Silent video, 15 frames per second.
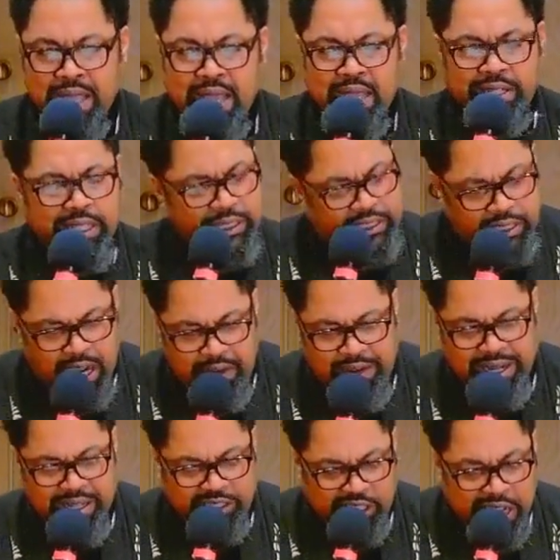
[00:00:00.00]

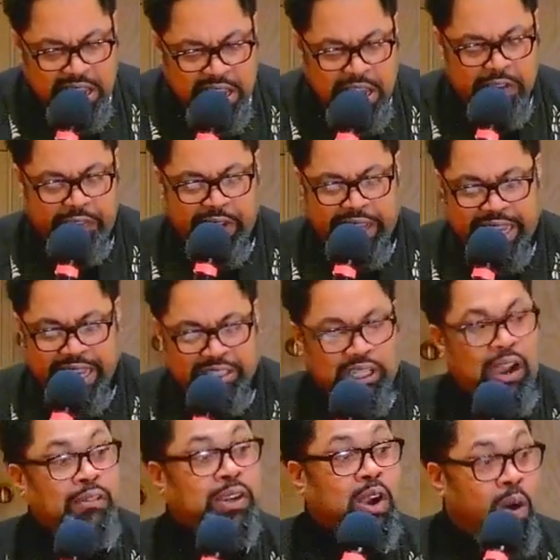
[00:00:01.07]
discovered the significance
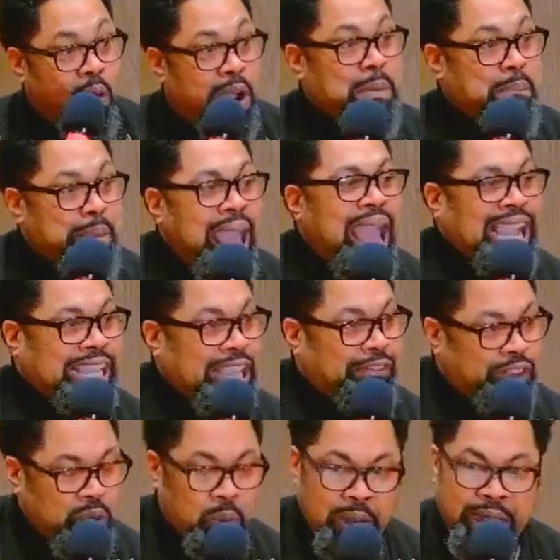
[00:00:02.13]
of going back, if
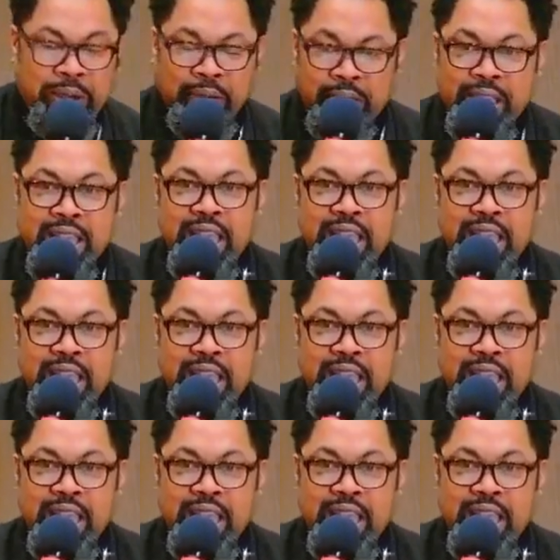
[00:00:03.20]
you will,